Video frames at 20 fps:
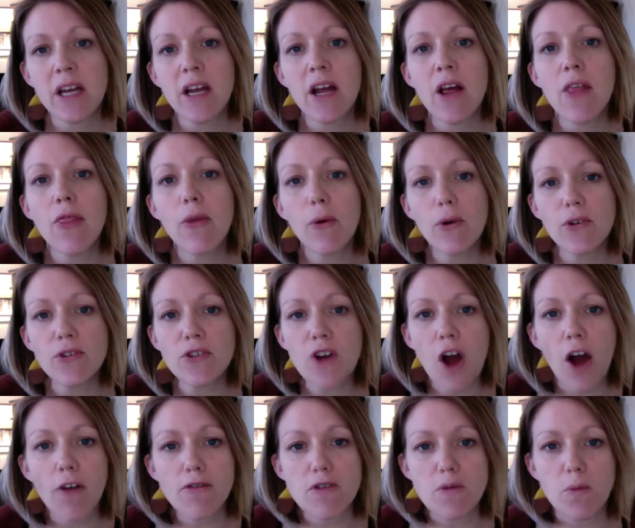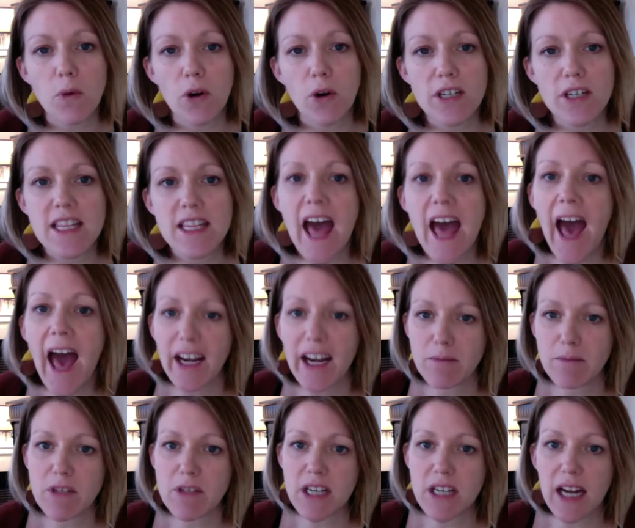Thornton often worked in Adams
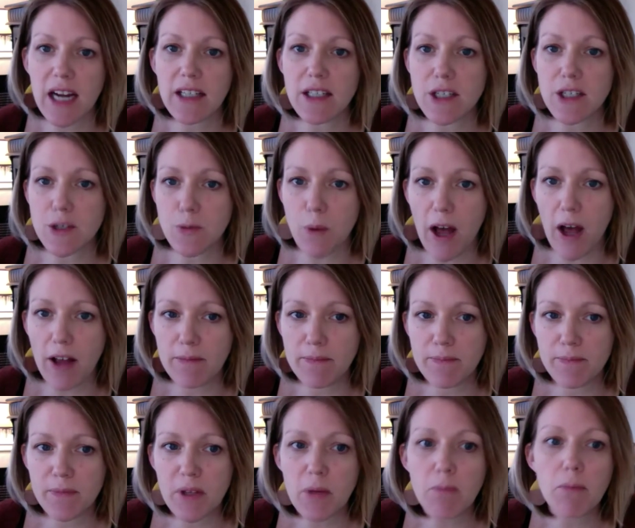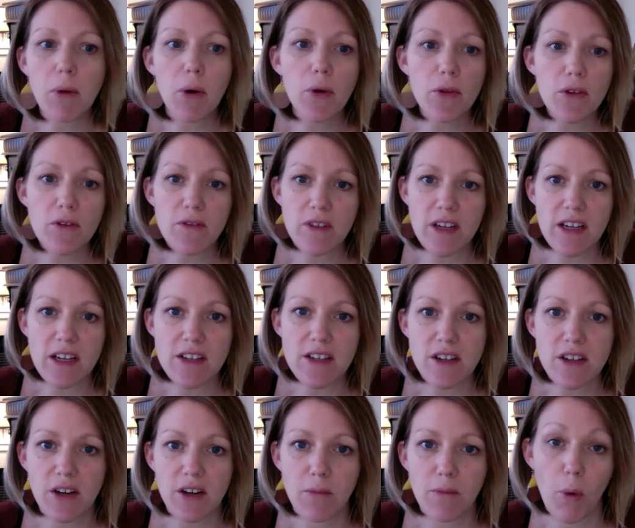style as well. Both of these
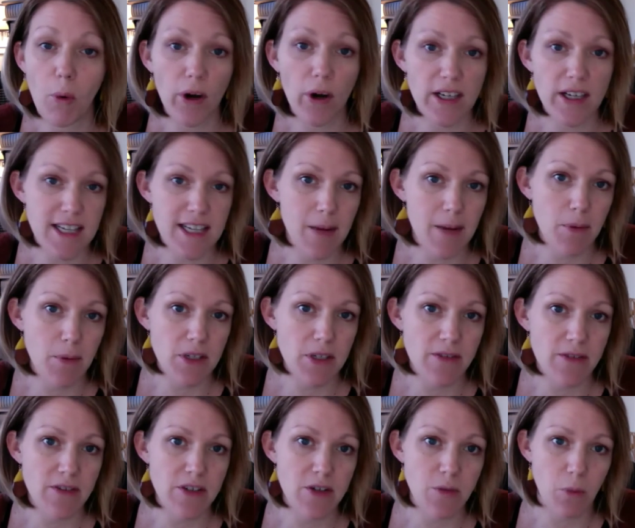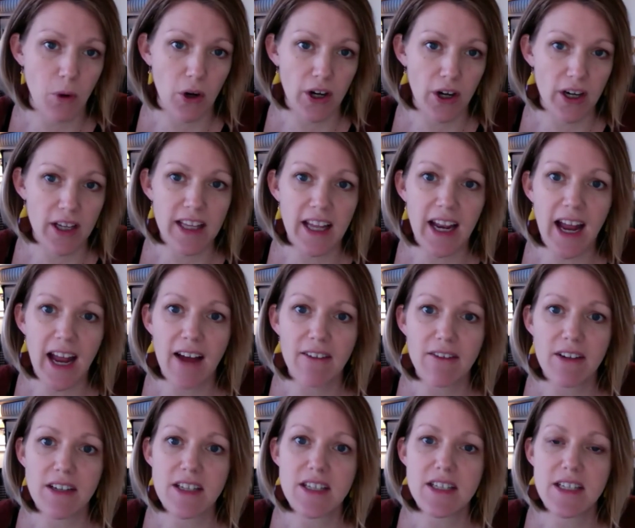are more examples of his work that have
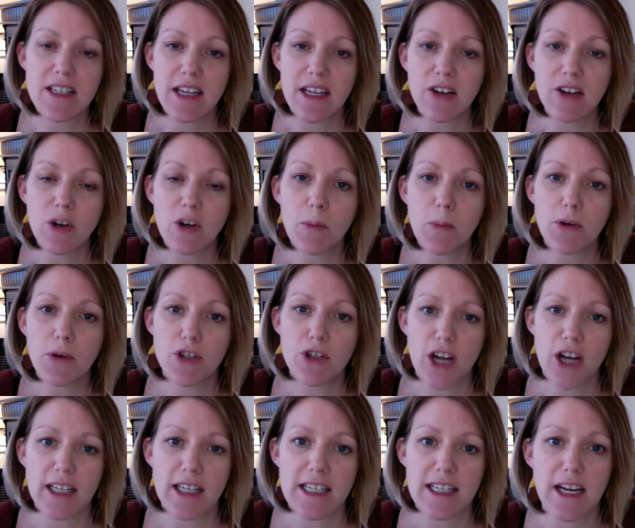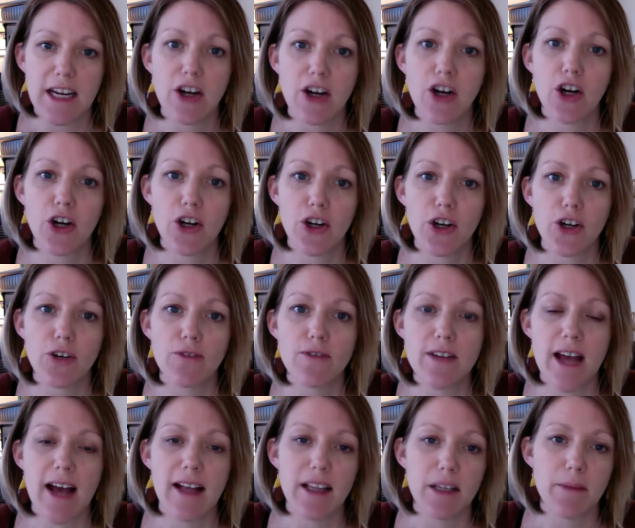a single projecting curved
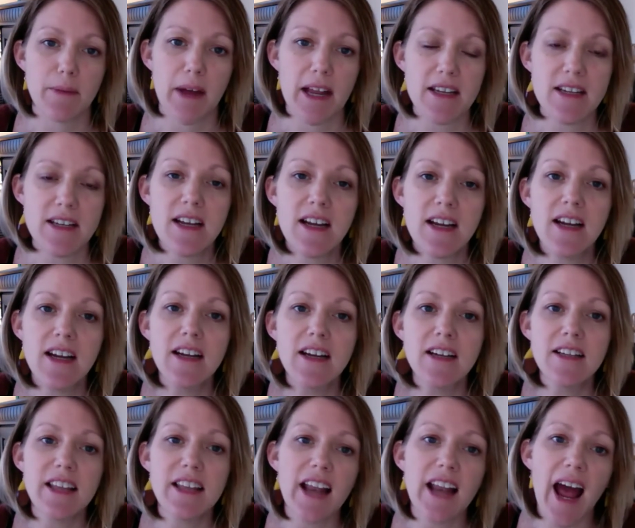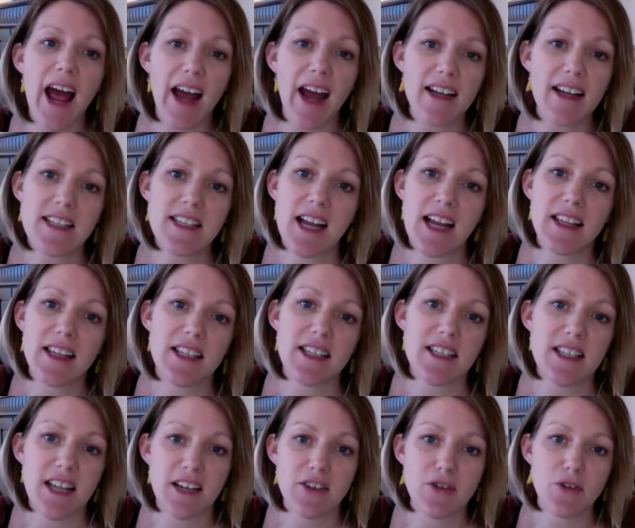element that accent the
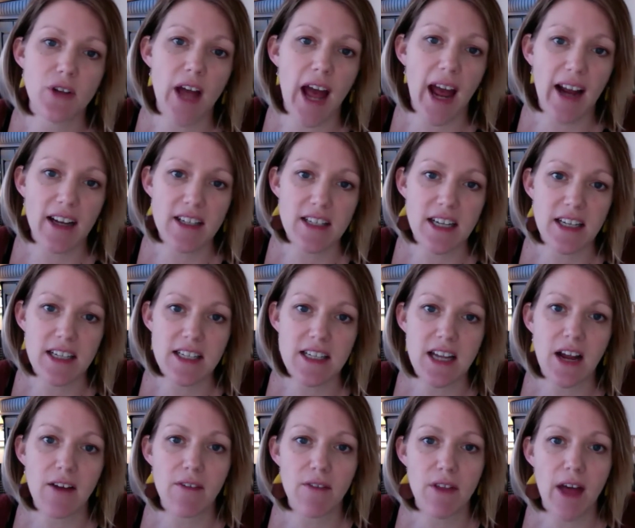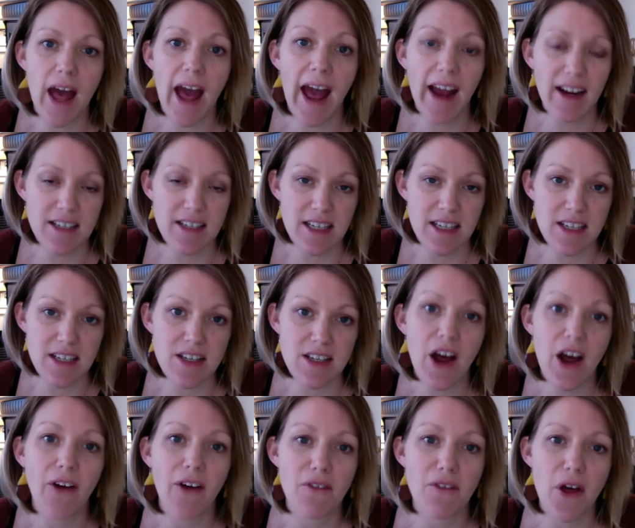central axis
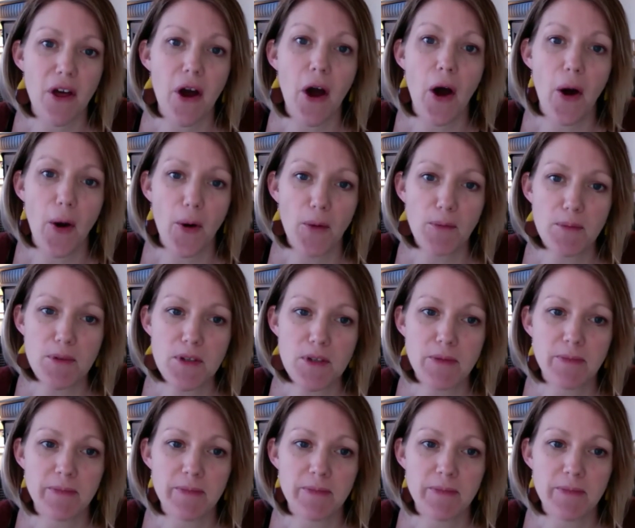of the homes.